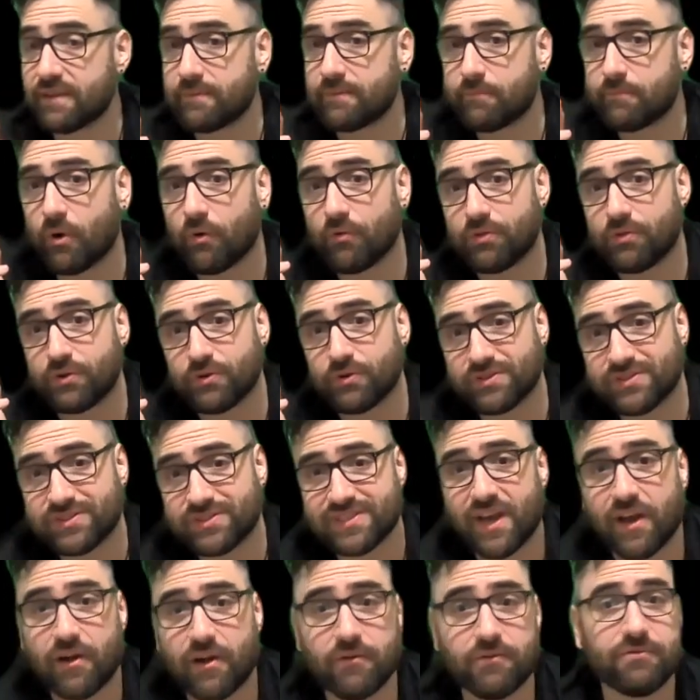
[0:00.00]
both
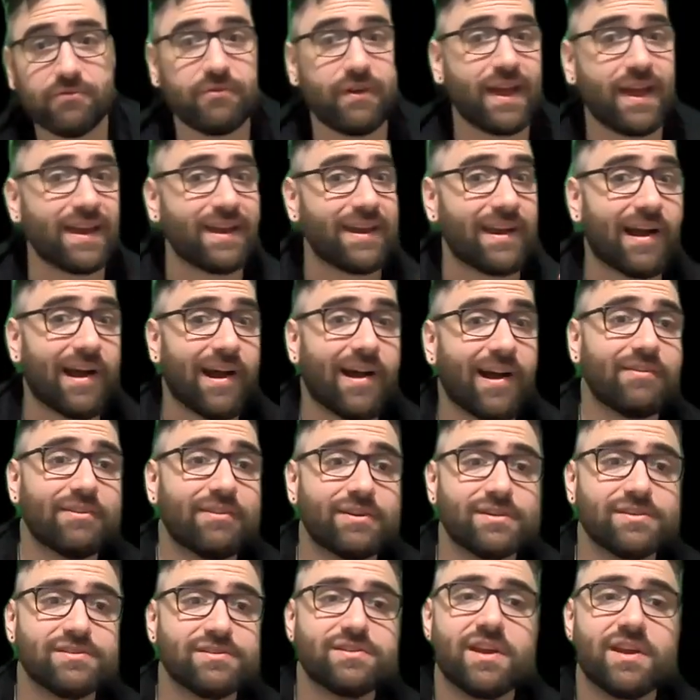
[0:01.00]
yourself and
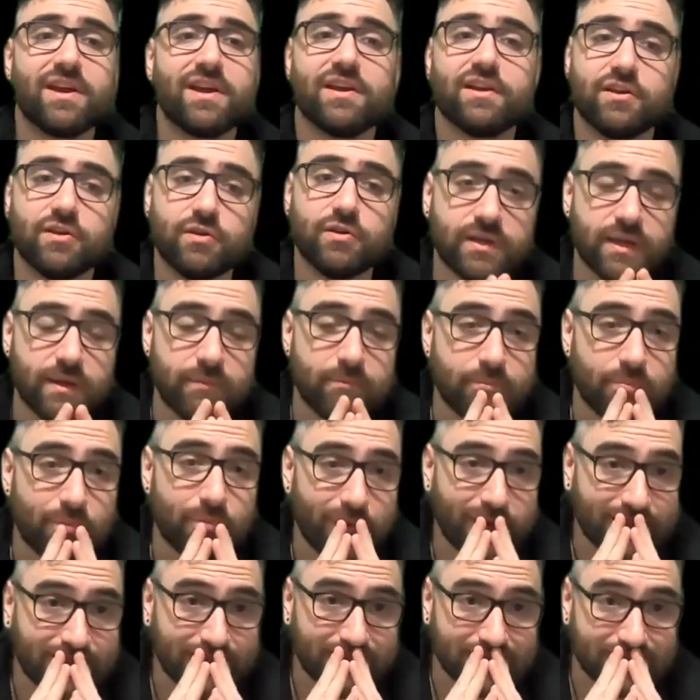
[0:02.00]
others, you can
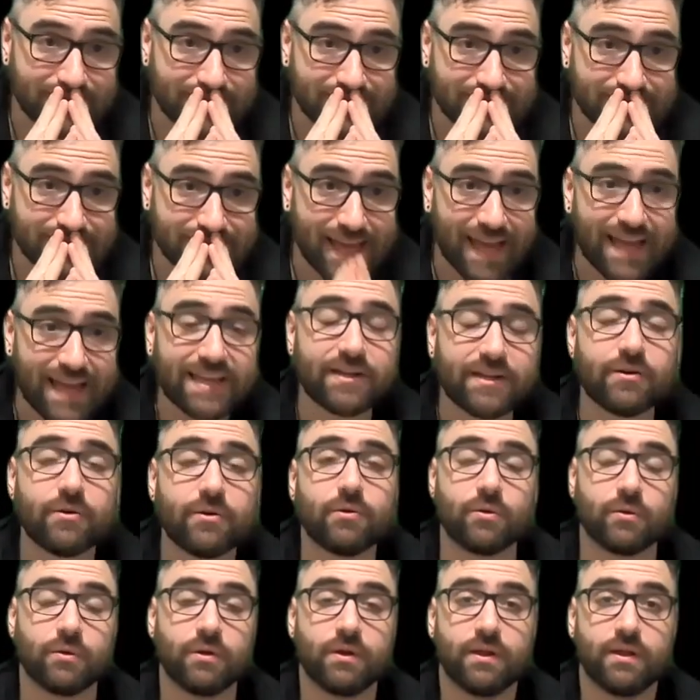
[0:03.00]
break the
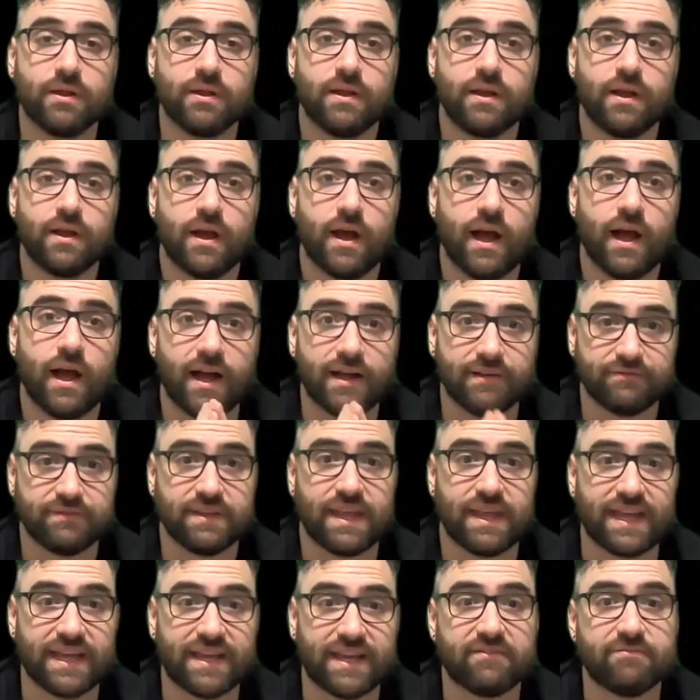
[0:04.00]
cycle of
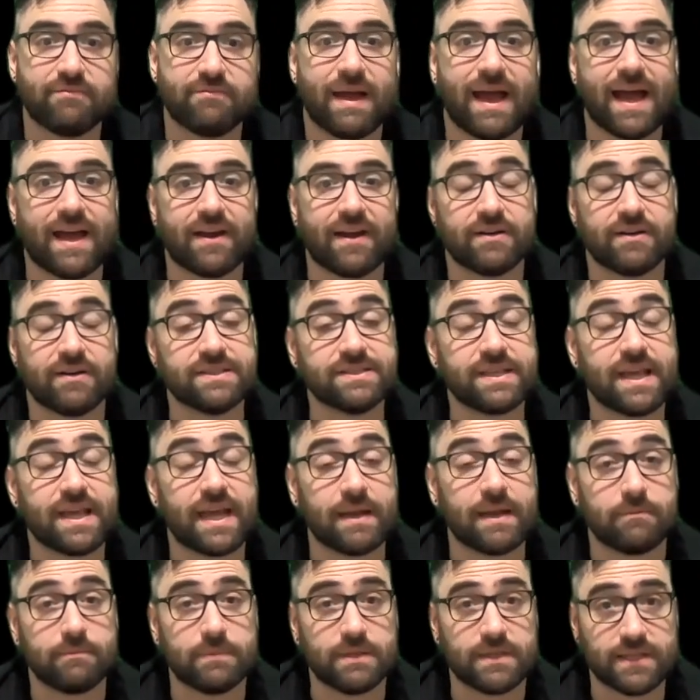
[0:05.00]
negative patterns
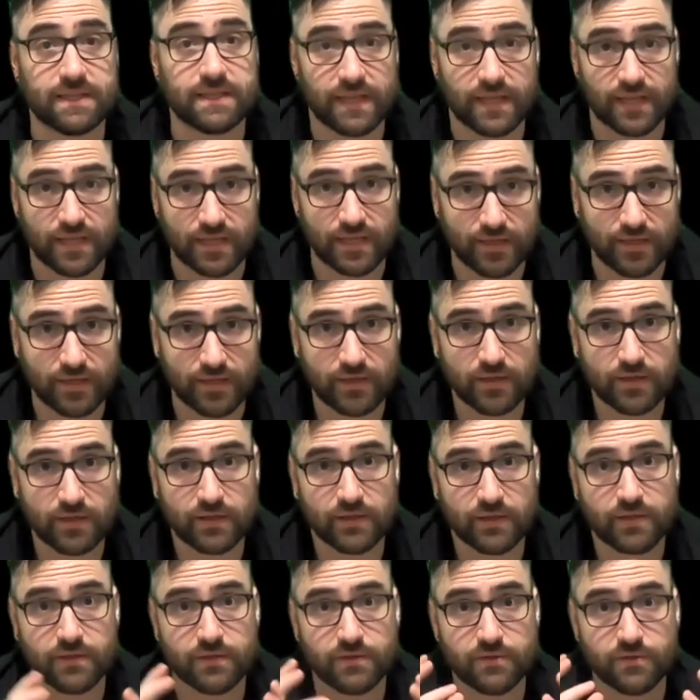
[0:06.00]
and begin
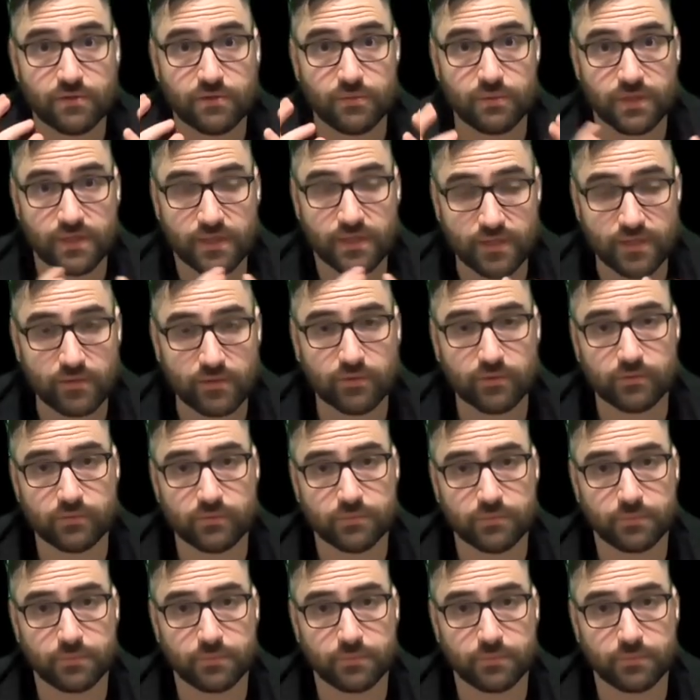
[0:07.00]
to heal.